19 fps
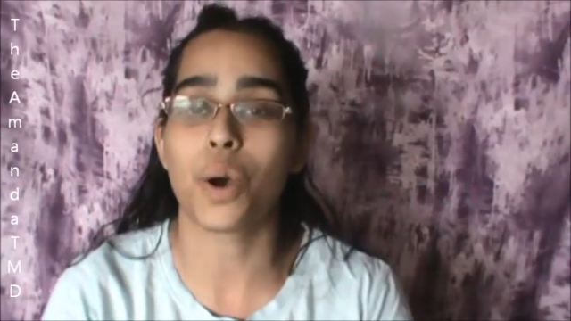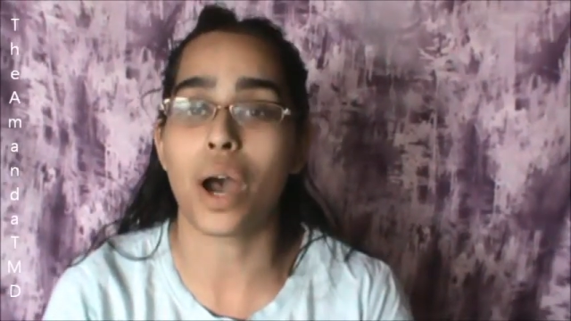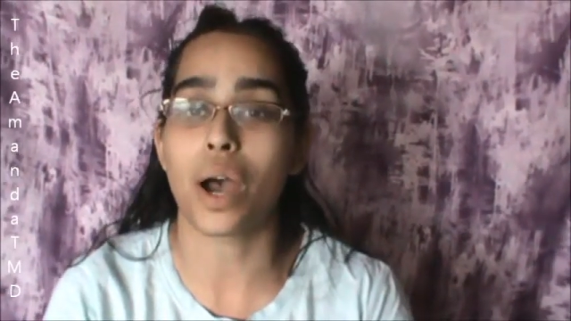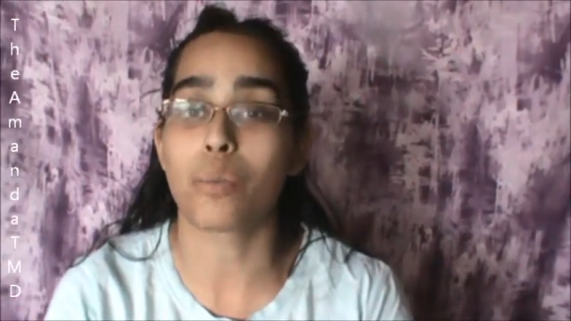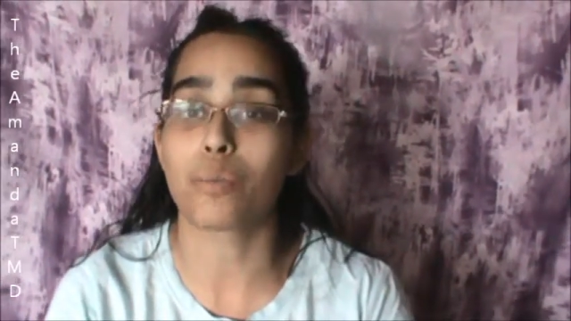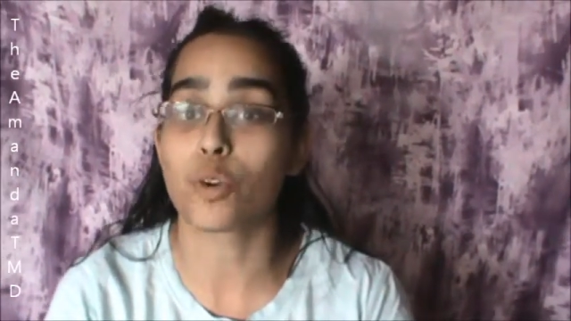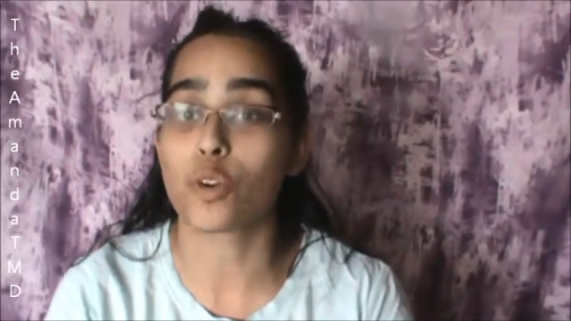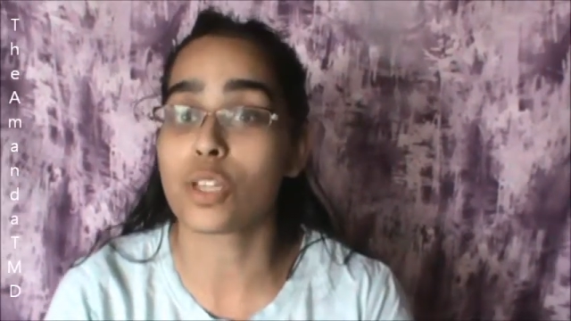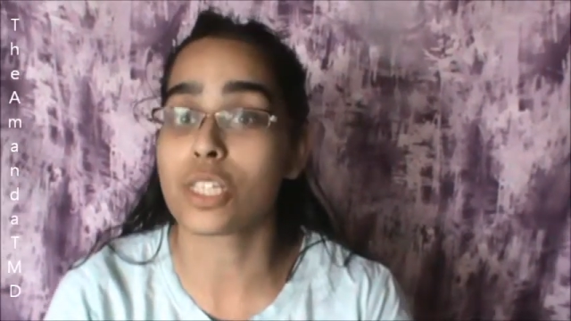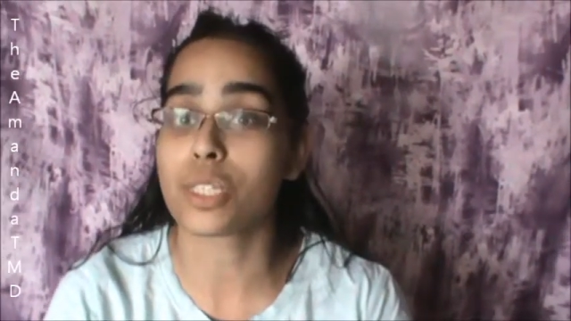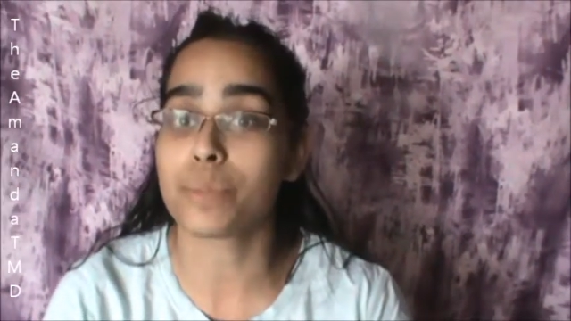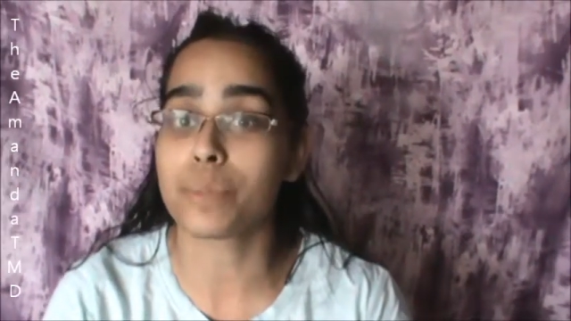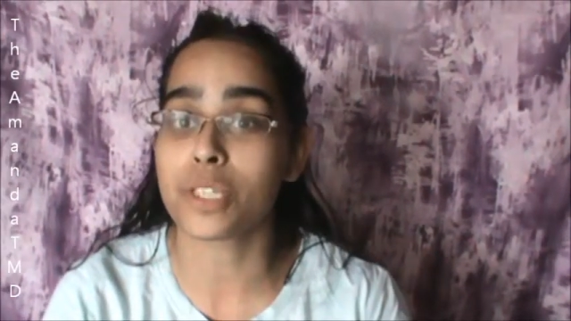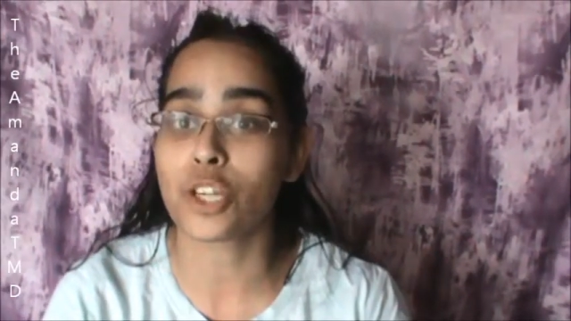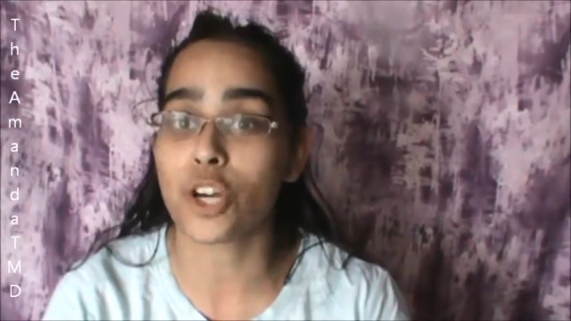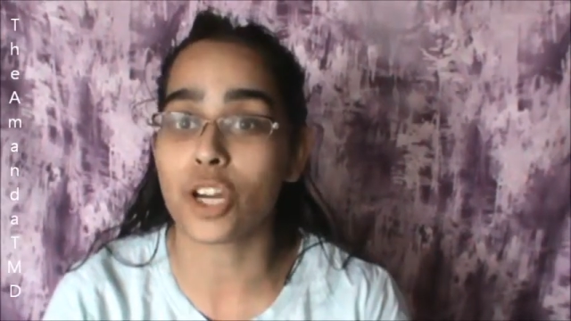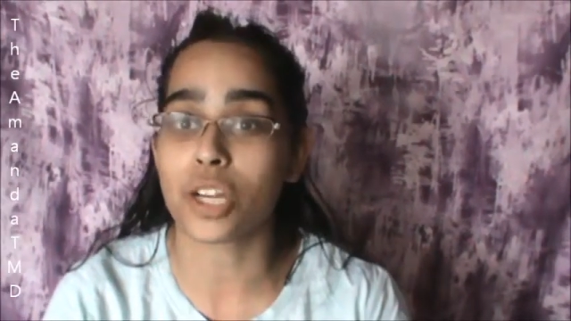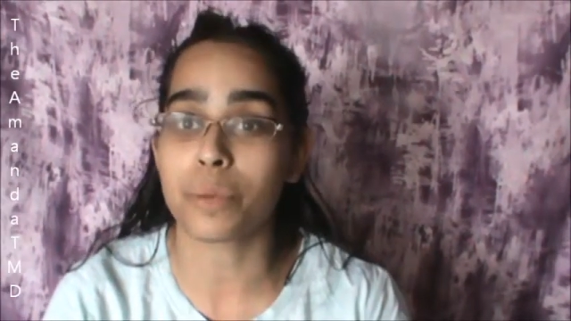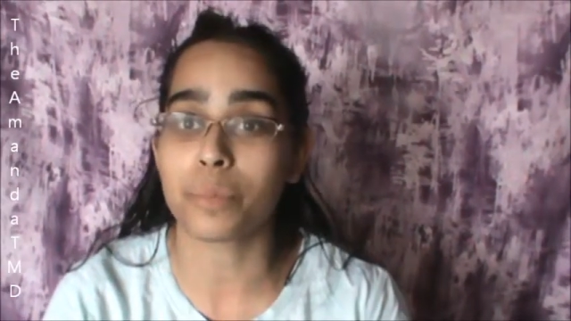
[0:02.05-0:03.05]
I'm going to be
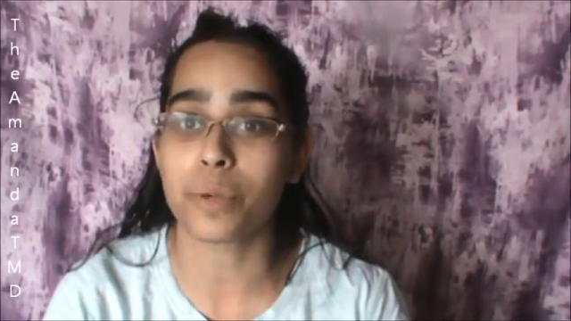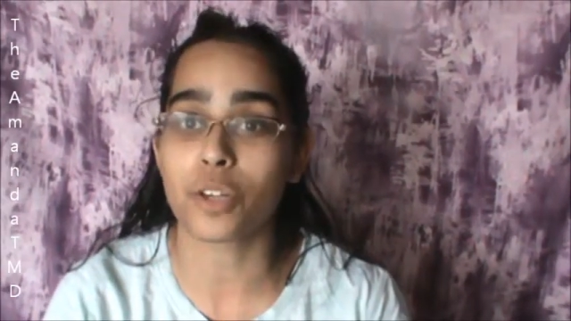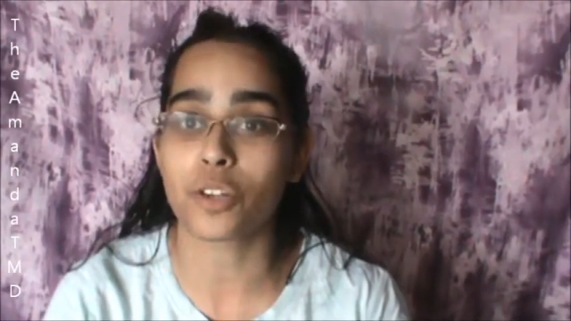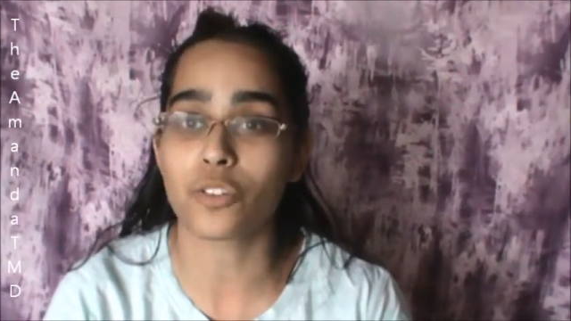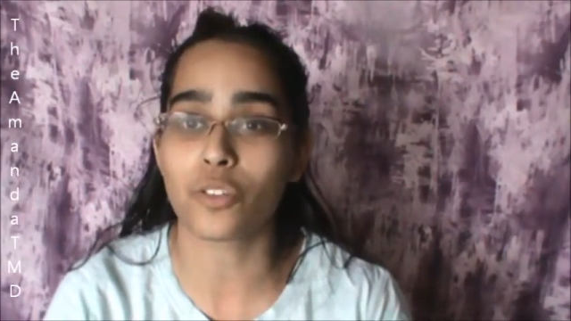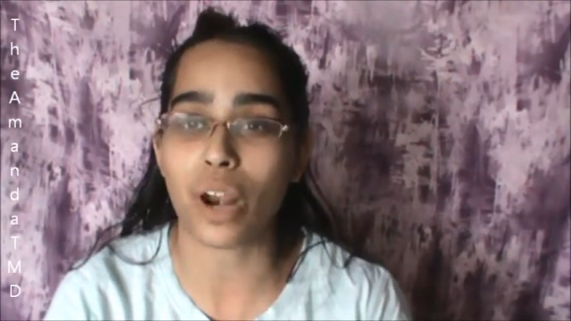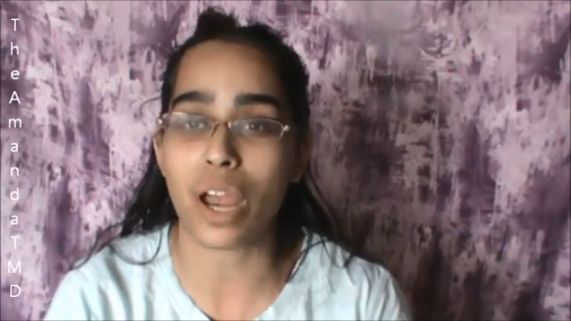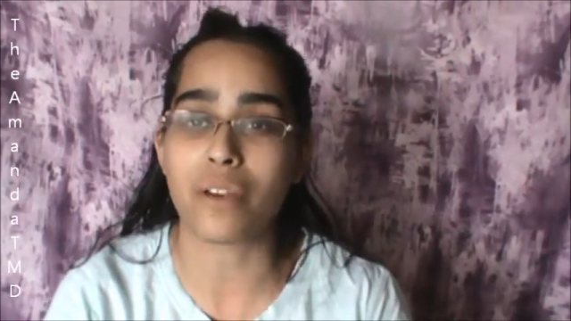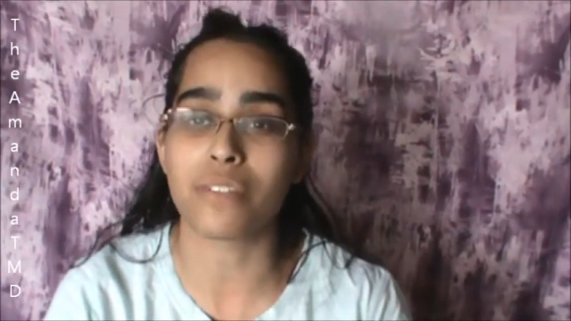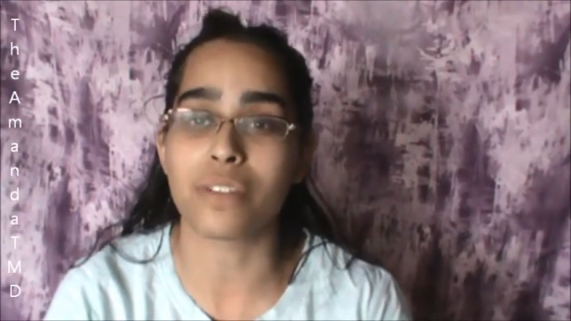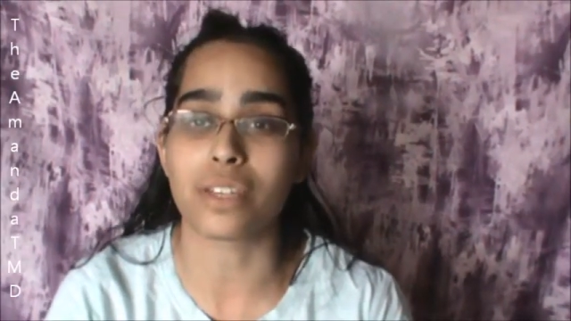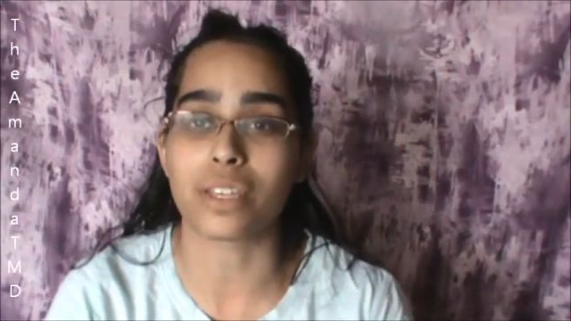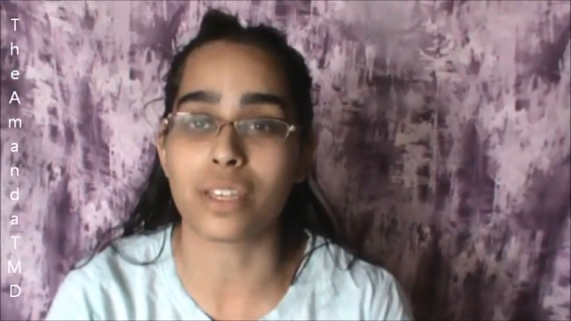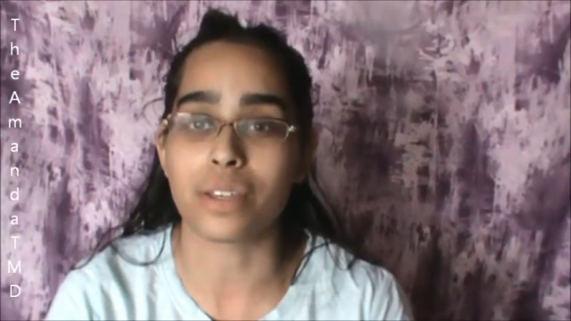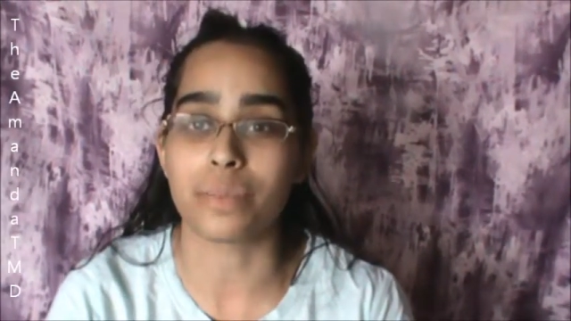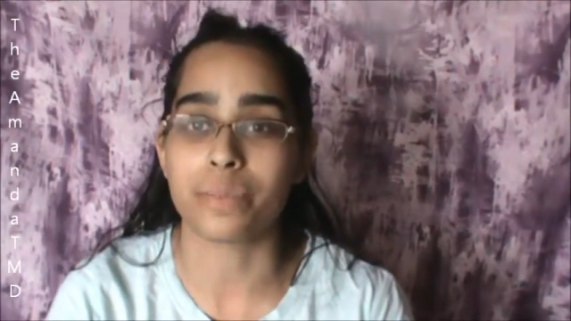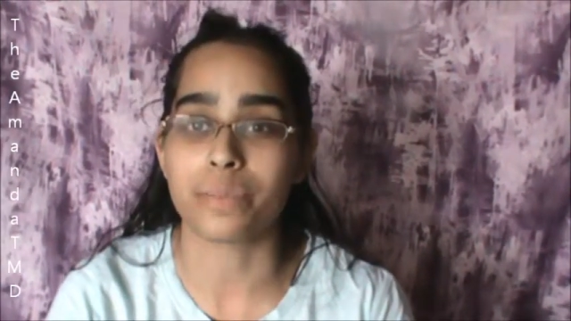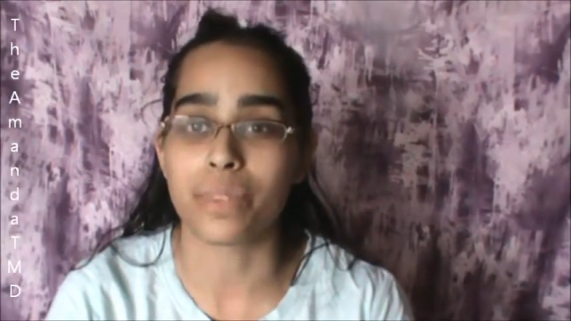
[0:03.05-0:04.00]
talking about gravity.